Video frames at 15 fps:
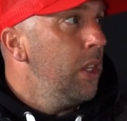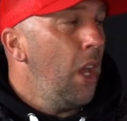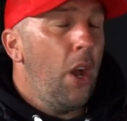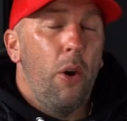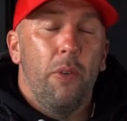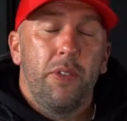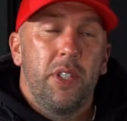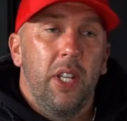
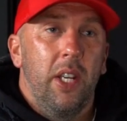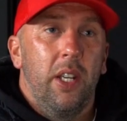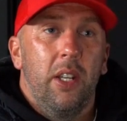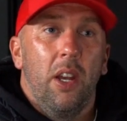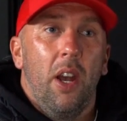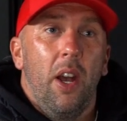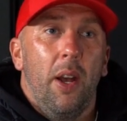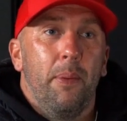No, obviously
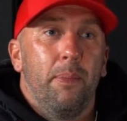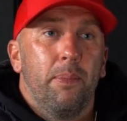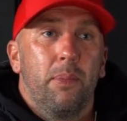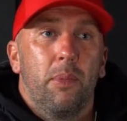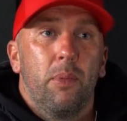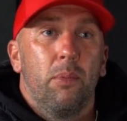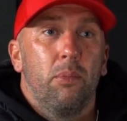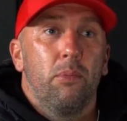
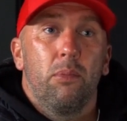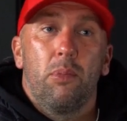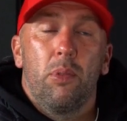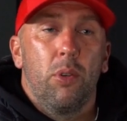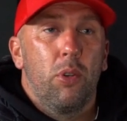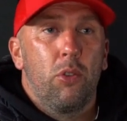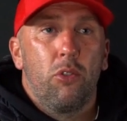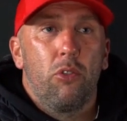
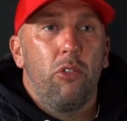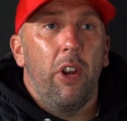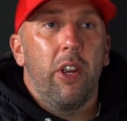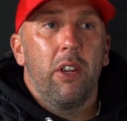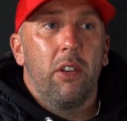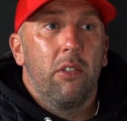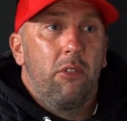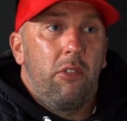
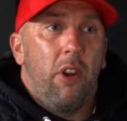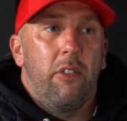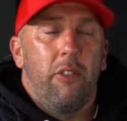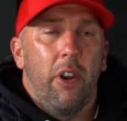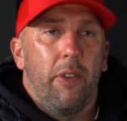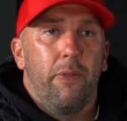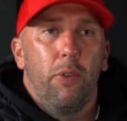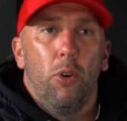great
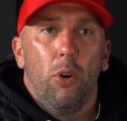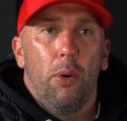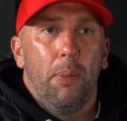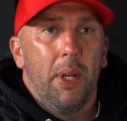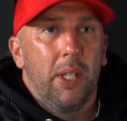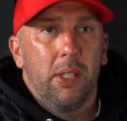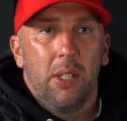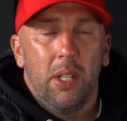run of
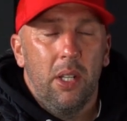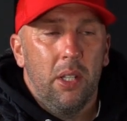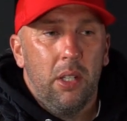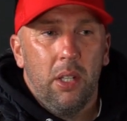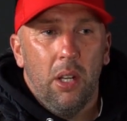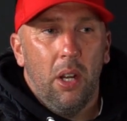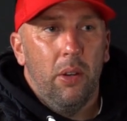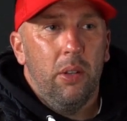form, and
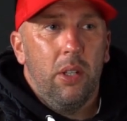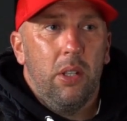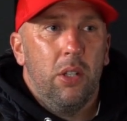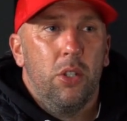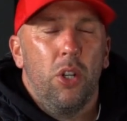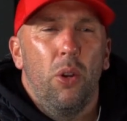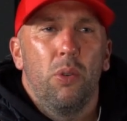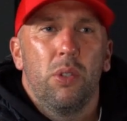you know, it
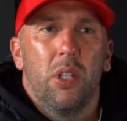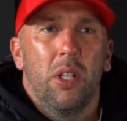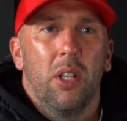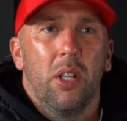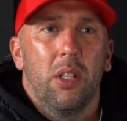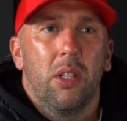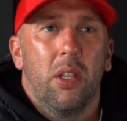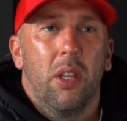shows in
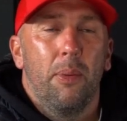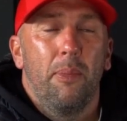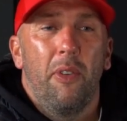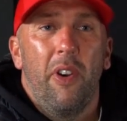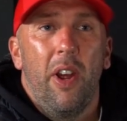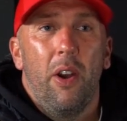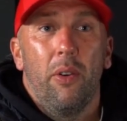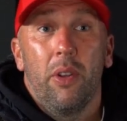the
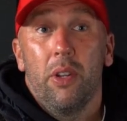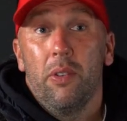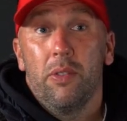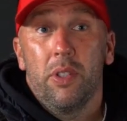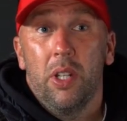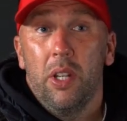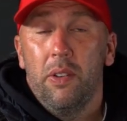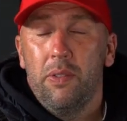morale.
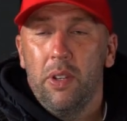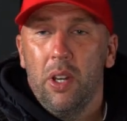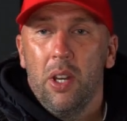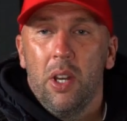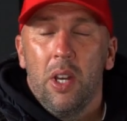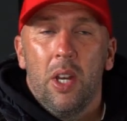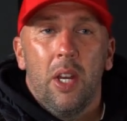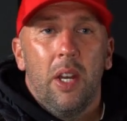Obviously,
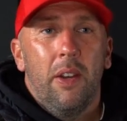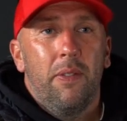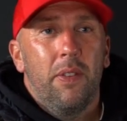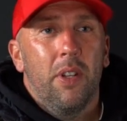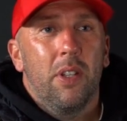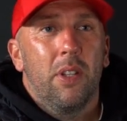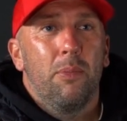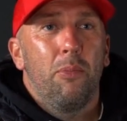if
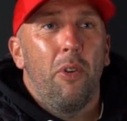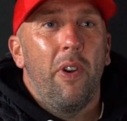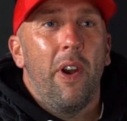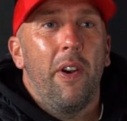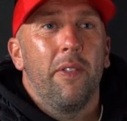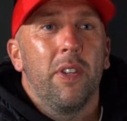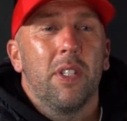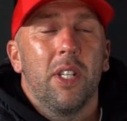your
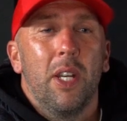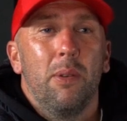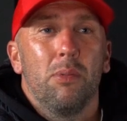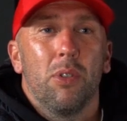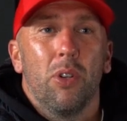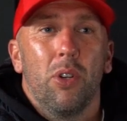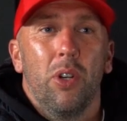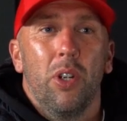morale of your
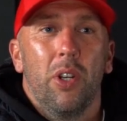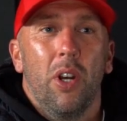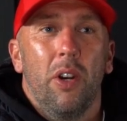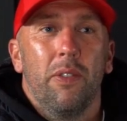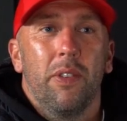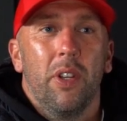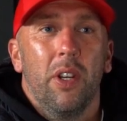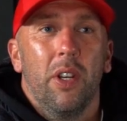team's not good
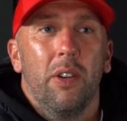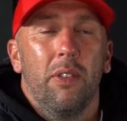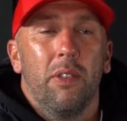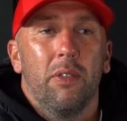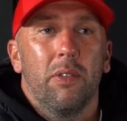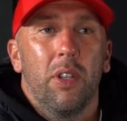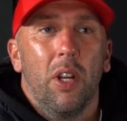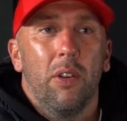after,
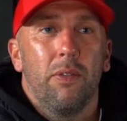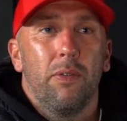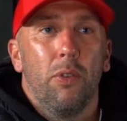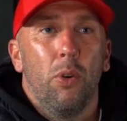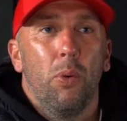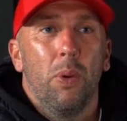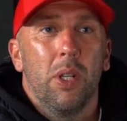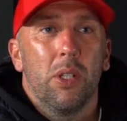you know,
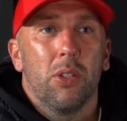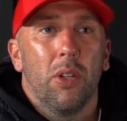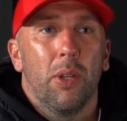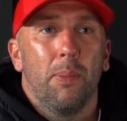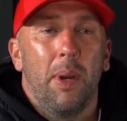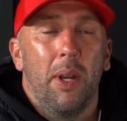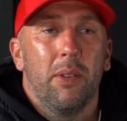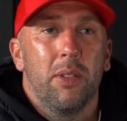4 wins on
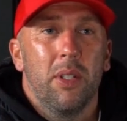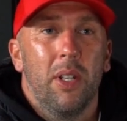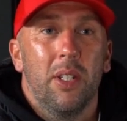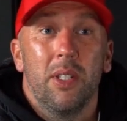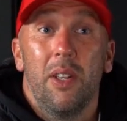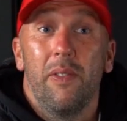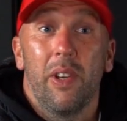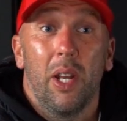the bounce, and
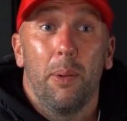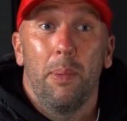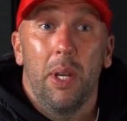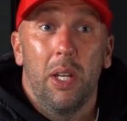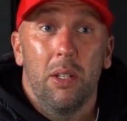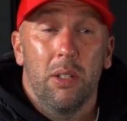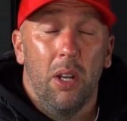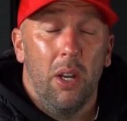it's never going to
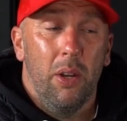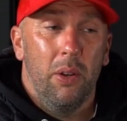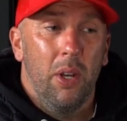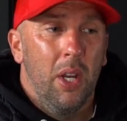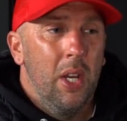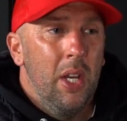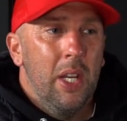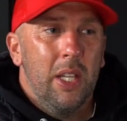be. So
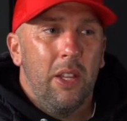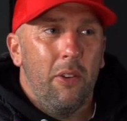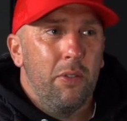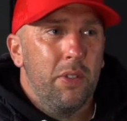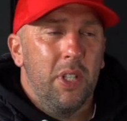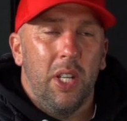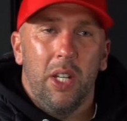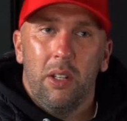
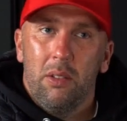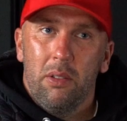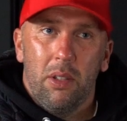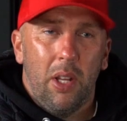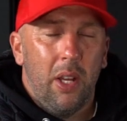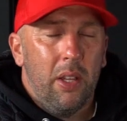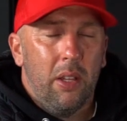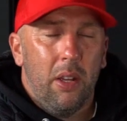obviously,
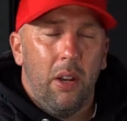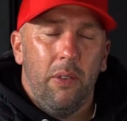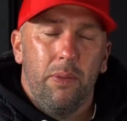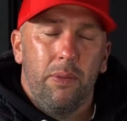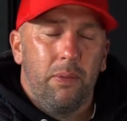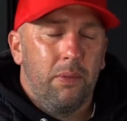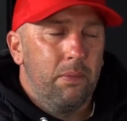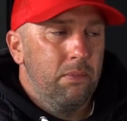
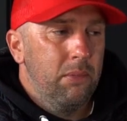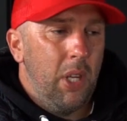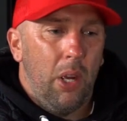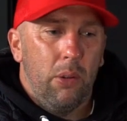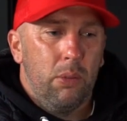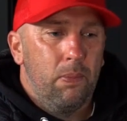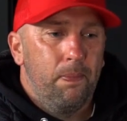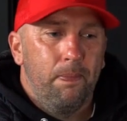I've, you
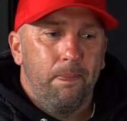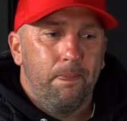know,